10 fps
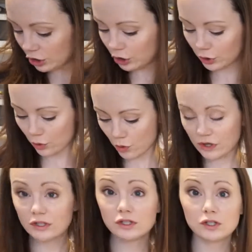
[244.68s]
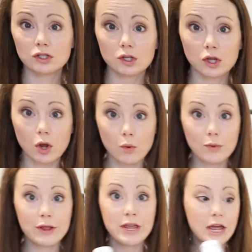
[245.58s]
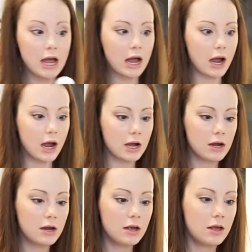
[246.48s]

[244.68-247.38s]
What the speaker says: to slowly add